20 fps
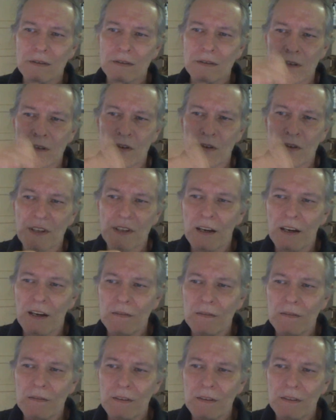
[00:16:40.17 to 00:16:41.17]
goes
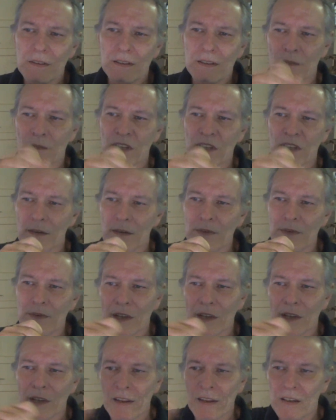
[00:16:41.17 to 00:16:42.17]
down, comes up,
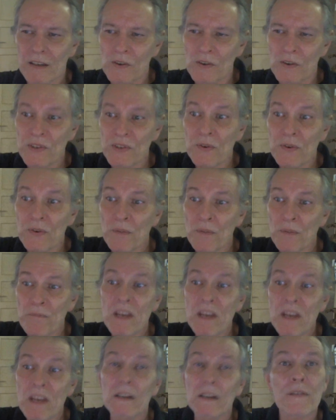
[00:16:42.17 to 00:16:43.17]
and then goes to the
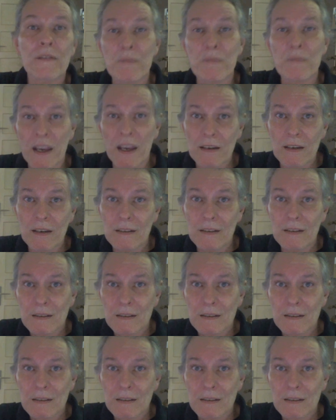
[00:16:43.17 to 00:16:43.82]
middle of the bed,